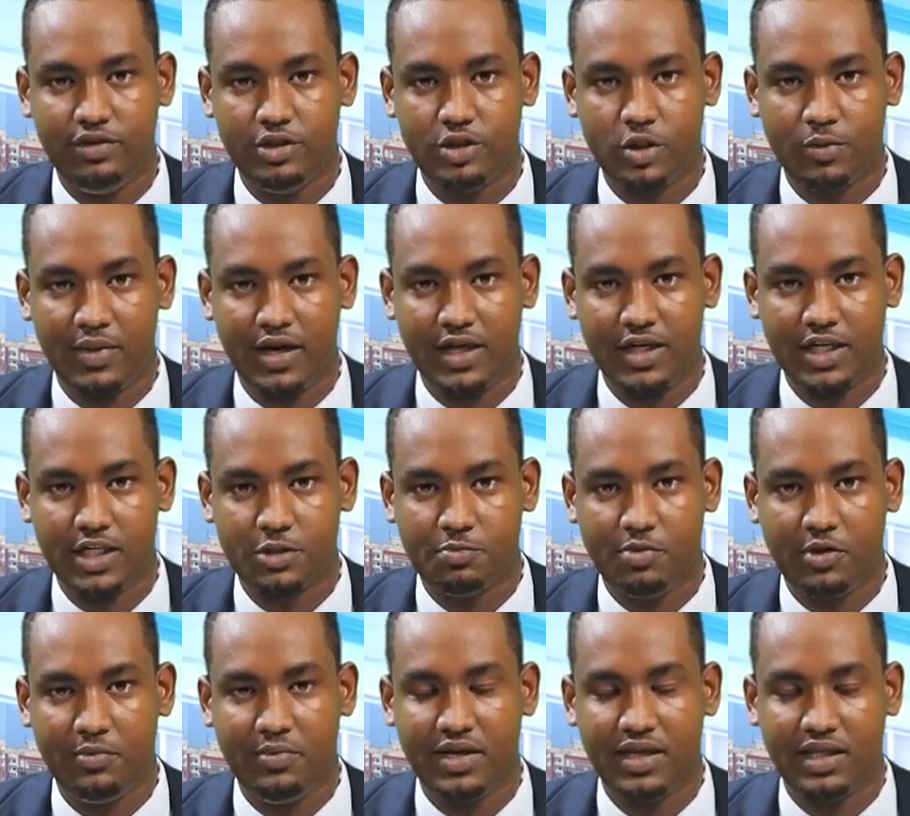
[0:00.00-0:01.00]
Somalia's
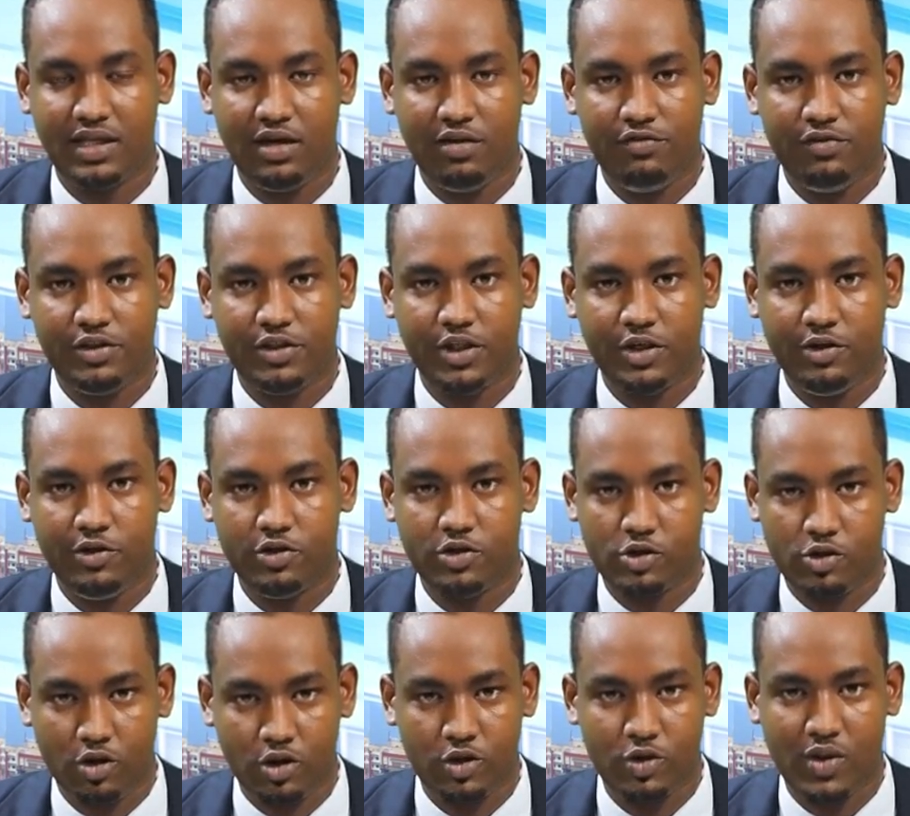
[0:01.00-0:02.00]
premier television
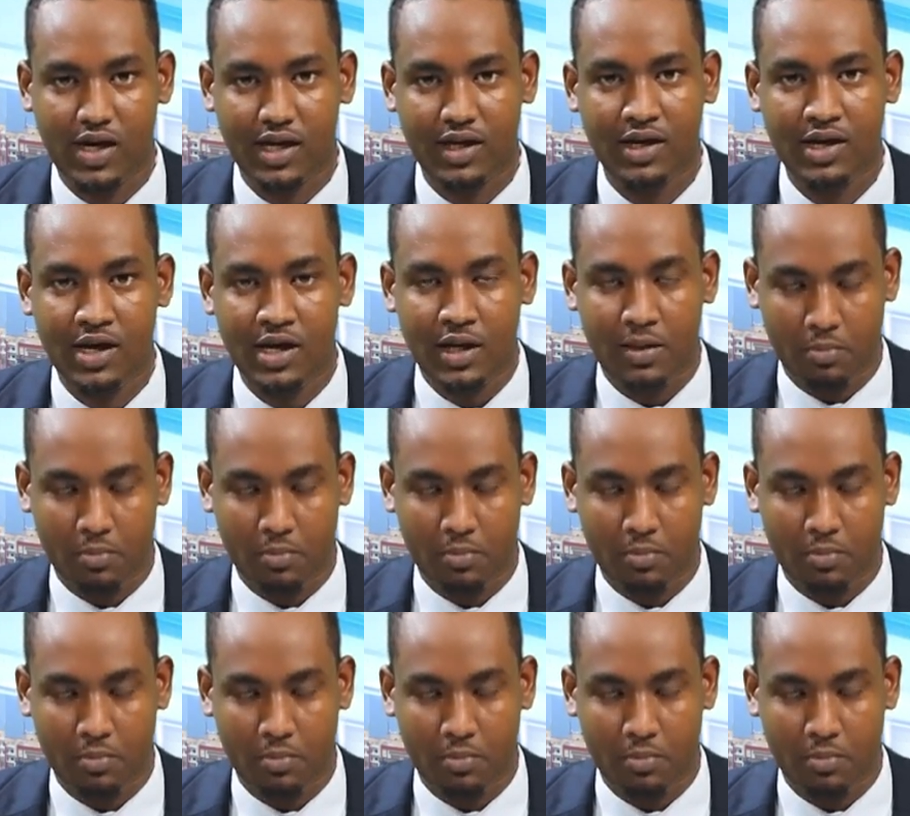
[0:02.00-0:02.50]
news network,